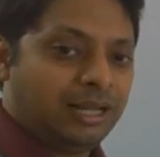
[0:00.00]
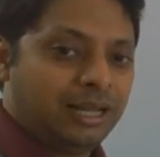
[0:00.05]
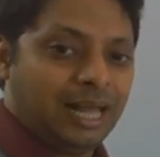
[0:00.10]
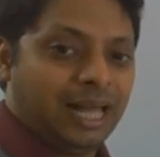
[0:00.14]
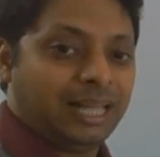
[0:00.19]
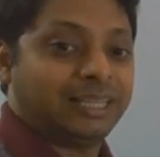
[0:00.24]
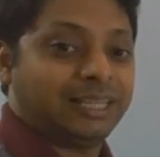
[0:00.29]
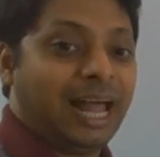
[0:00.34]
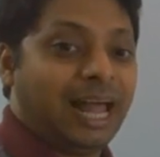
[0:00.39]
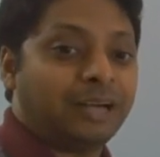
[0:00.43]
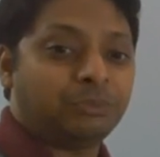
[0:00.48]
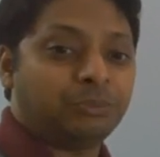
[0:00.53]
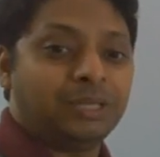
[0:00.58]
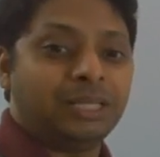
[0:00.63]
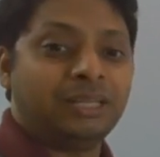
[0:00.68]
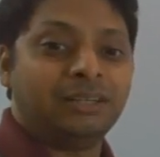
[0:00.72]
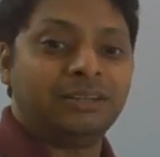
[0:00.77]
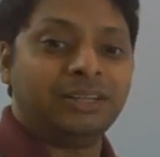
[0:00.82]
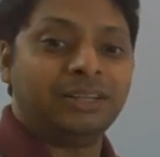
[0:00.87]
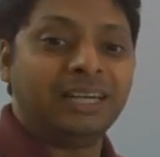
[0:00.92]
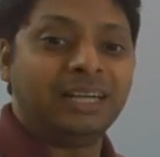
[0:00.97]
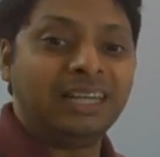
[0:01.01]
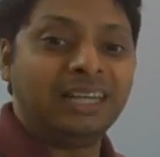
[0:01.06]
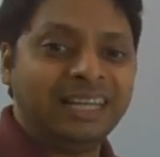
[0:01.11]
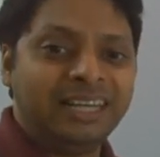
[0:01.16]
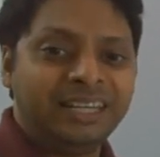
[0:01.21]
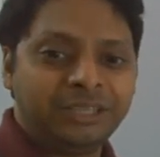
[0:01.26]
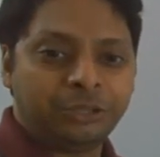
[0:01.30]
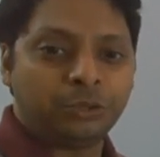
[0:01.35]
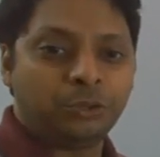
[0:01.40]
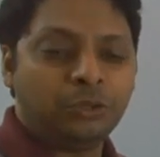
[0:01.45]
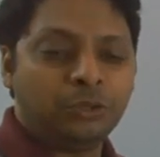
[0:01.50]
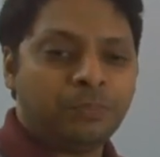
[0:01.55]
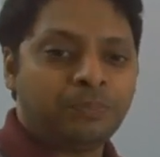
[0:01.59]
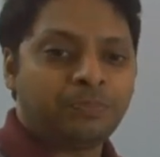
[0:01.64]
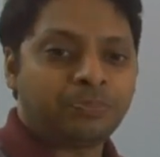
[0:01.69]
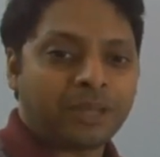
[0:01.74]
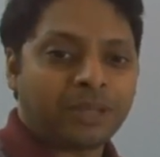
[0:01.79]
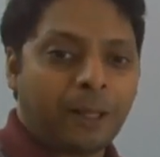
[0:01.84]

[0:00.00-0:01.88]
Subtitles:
and that will lead to